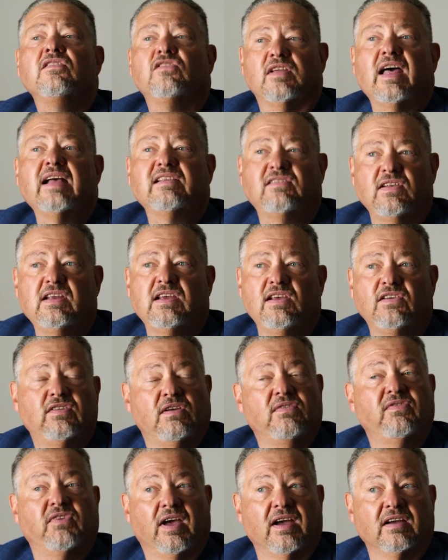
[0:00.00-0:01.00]
So that's an
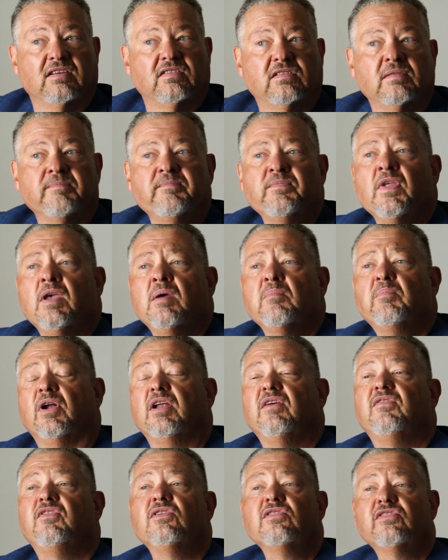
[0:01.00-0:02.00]
easy fix.
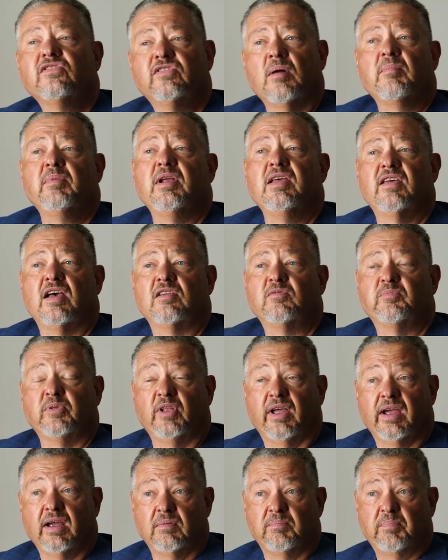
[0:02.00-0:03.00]
But if you're somebody that's
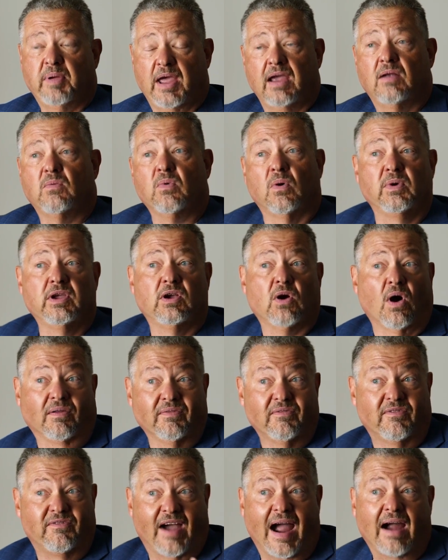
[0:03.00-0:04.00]
paid what we
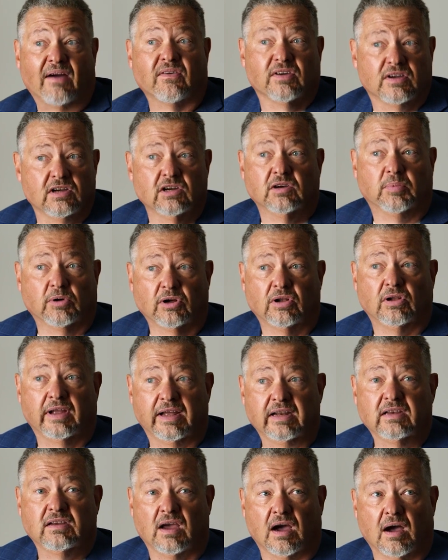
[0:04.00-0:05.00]
call variable
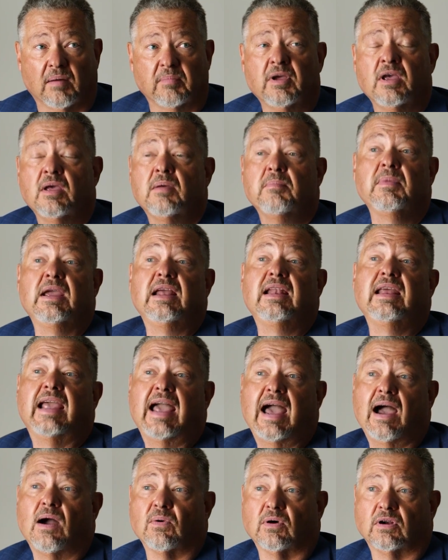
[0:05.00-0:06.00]
income, meaning
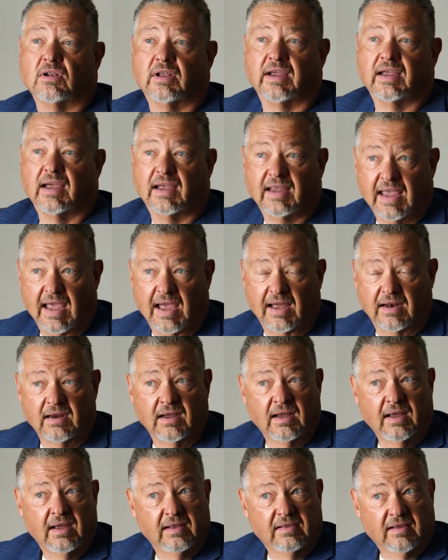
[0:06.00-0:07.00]
hourly, again,
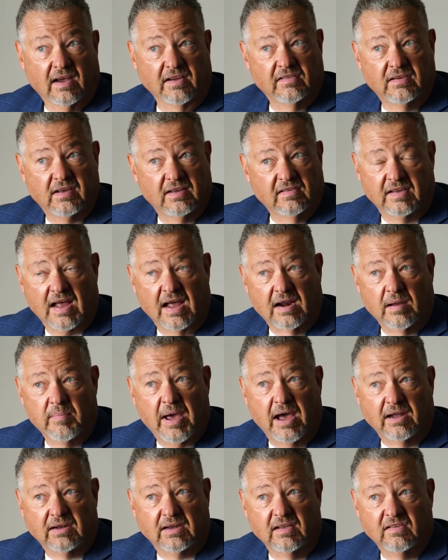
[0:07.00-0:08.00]
it's not
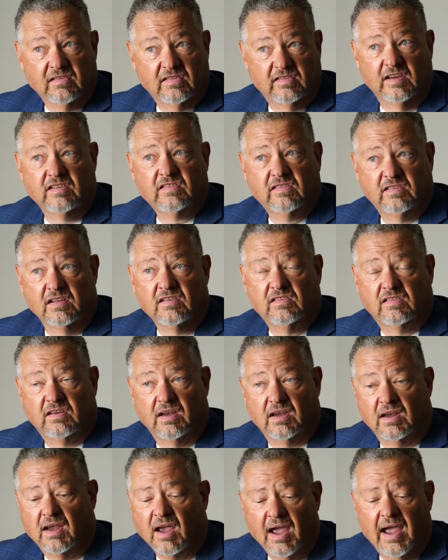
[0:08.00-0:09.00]
about
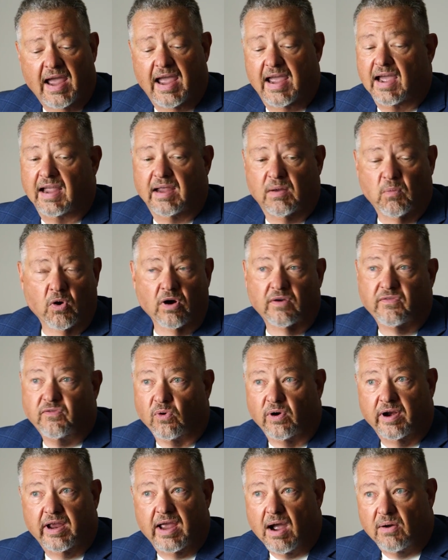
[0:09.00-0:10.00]
consistency. Hey, I work
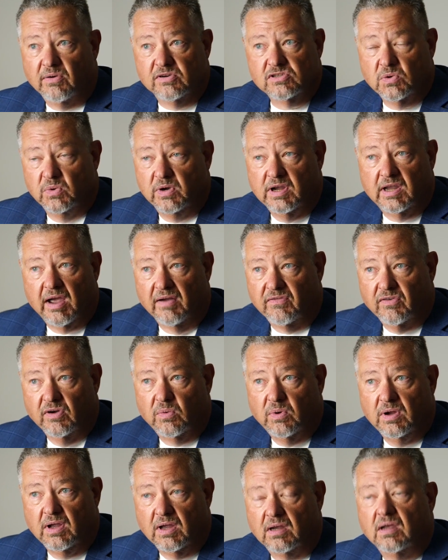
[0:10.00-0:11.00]
40 hours a week every
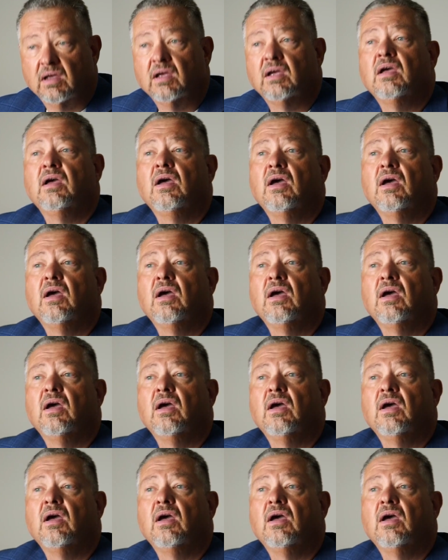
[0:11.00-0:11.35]
week.